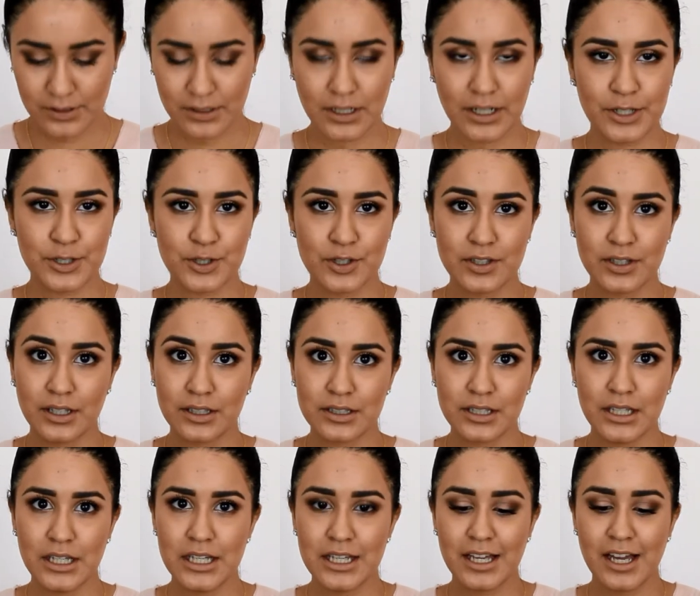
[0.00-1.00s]
I just like
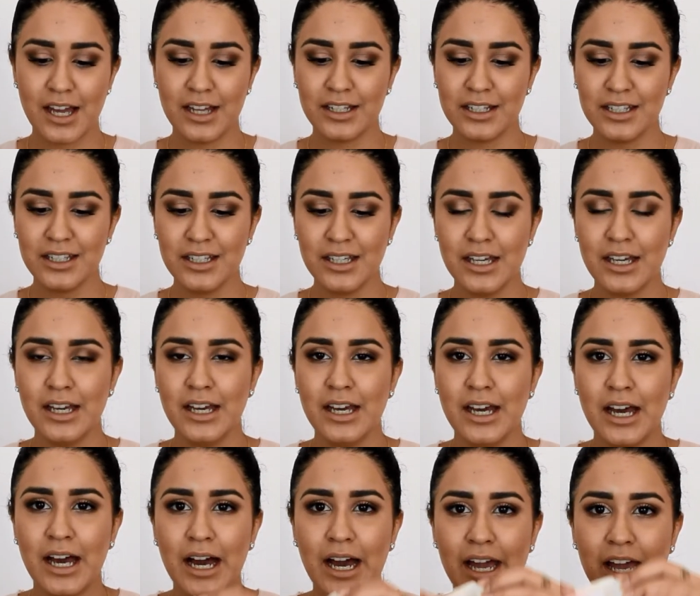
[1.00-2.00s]
to eat candy.
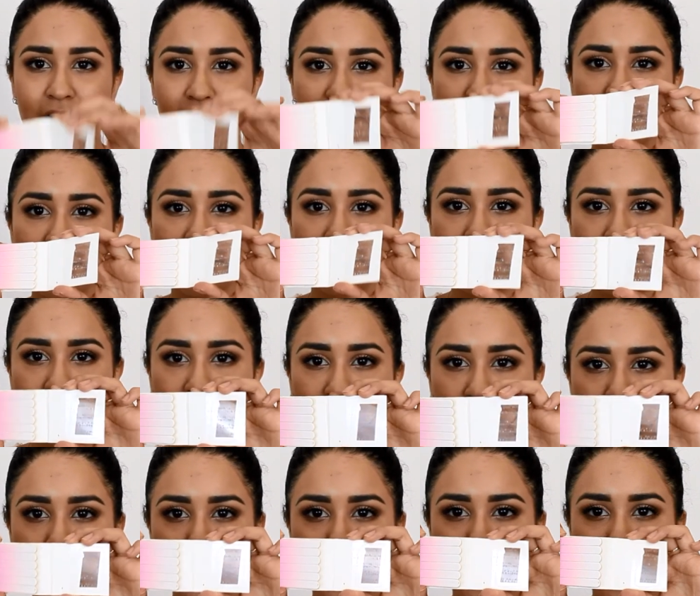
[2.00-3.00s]
I have some
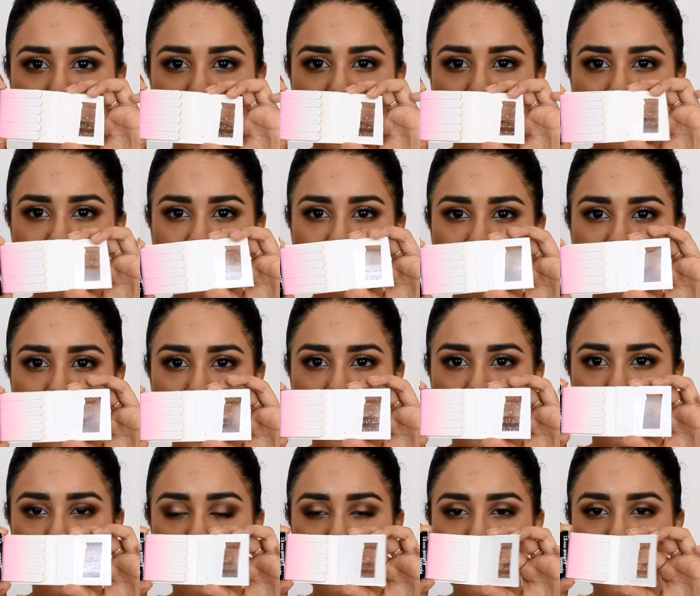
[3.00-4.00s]
little tiny
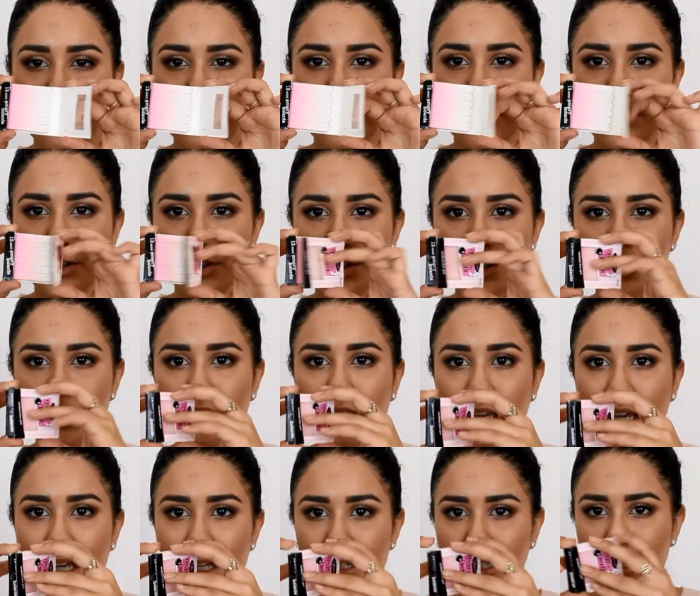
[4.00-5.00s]
files just in
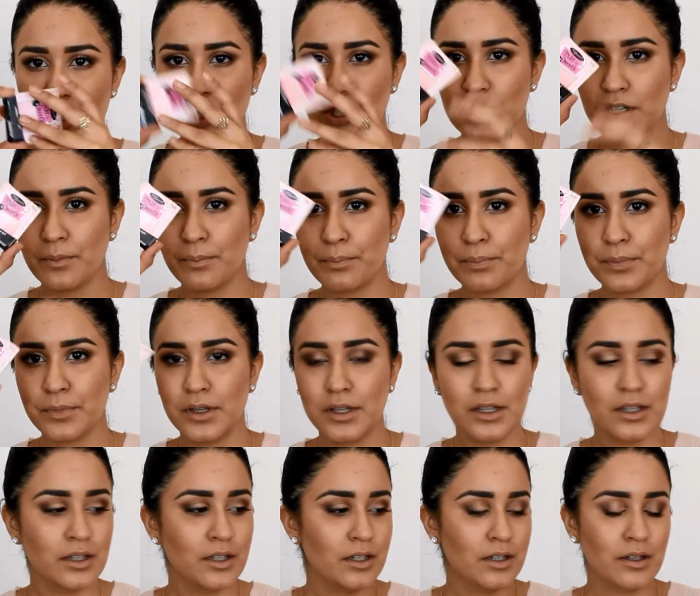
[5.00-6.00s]
case I chip
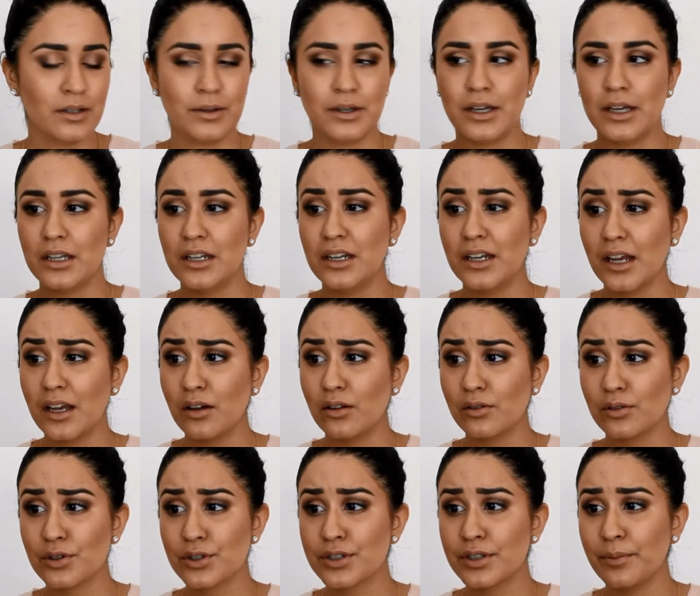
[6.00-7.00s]
a nail
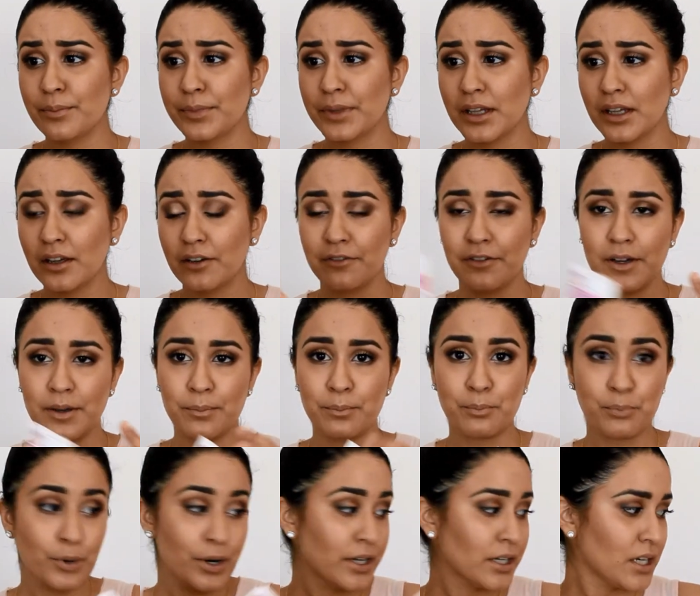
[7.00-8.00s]
or something. If I
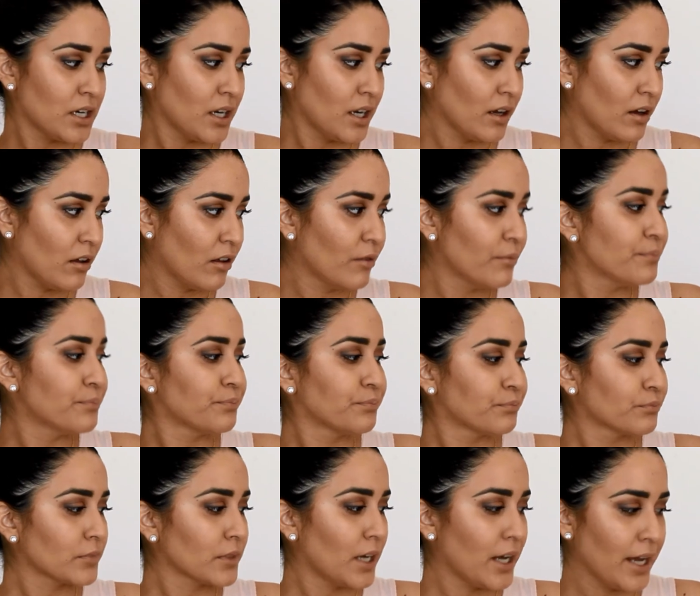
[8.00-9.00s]
break a nail,
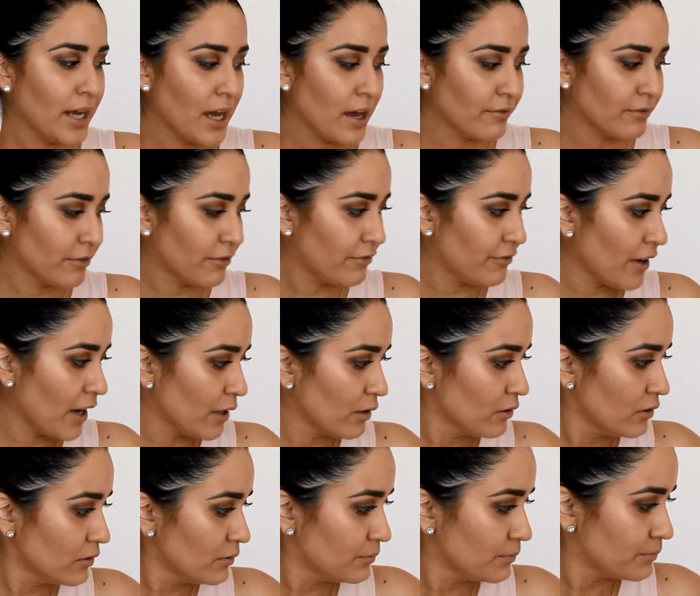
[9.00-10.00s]
I have a
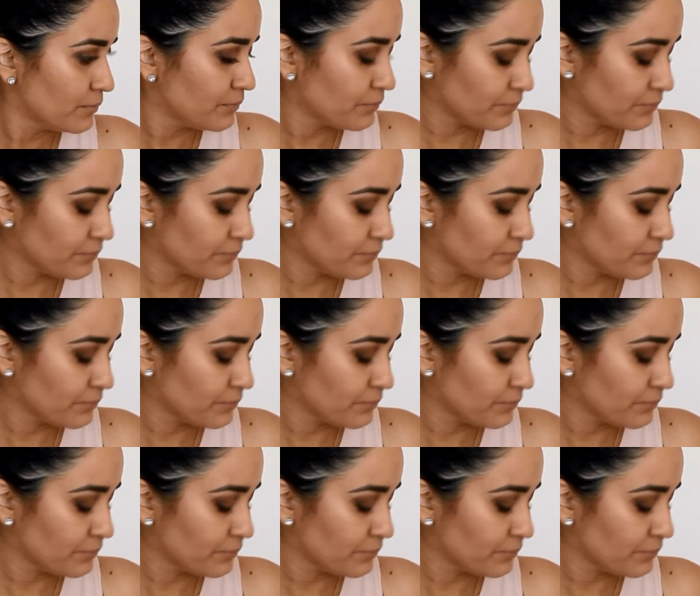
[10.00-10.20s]
file.